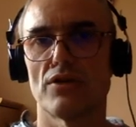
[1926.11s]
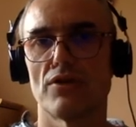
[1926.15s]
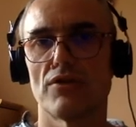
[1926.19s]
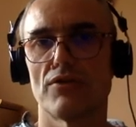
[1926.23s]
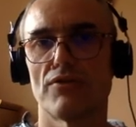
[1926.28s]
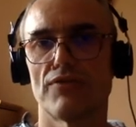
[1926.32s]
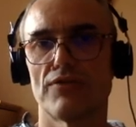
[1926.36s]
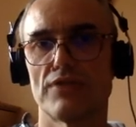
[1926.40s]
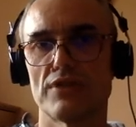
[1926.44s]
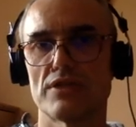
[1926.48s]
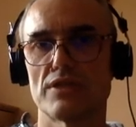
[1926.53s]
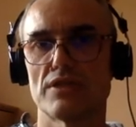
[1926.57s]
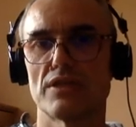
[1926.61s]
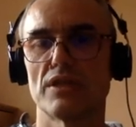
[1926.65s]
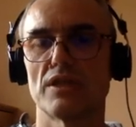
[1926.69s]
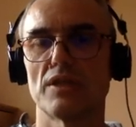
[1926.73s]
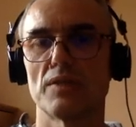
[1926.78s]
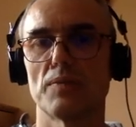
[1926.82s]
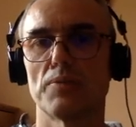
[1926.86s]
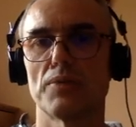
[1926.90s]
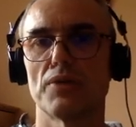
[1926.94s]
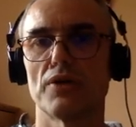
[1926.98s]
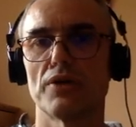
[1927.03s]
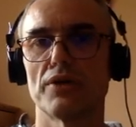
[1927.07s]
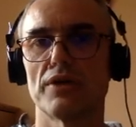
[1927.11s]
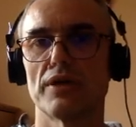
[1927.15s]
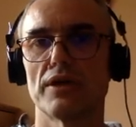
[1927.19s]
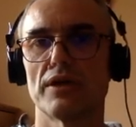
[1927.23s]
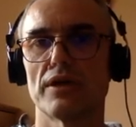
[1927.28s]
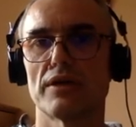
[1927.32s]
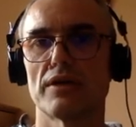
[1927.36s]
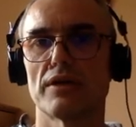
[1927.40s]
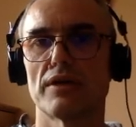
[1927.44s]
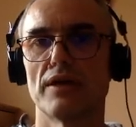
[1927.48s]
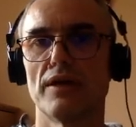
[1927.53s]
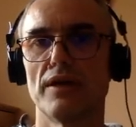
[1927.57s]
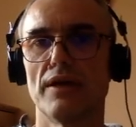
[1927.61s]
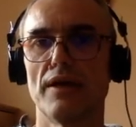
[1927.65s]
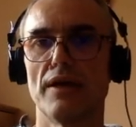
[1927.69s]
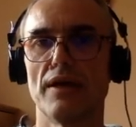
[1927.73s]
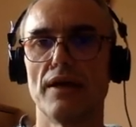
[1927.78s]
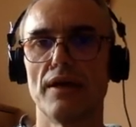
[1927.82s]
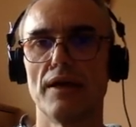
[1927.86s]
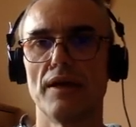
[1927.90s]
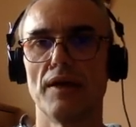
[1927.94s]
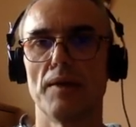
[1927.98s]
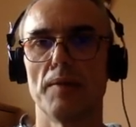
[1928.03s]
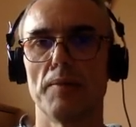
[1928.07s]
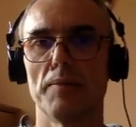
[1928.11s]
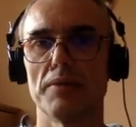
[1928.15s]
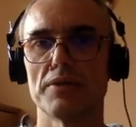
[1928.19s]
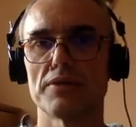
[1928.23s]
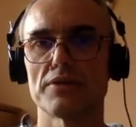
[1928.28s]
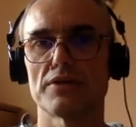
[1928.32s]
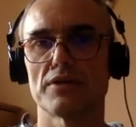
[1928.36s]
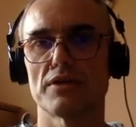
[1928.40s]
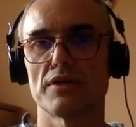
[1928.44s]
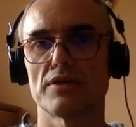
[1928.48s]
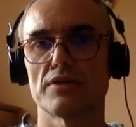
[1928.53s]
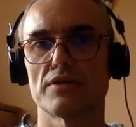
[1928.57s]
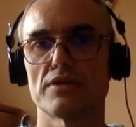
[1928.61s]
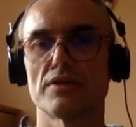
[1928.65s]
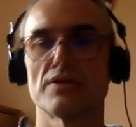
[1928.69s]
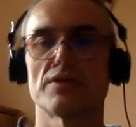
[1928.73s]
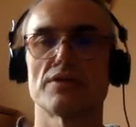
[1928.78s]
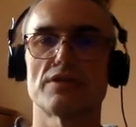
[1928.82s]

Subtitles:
of the CD Projekt business.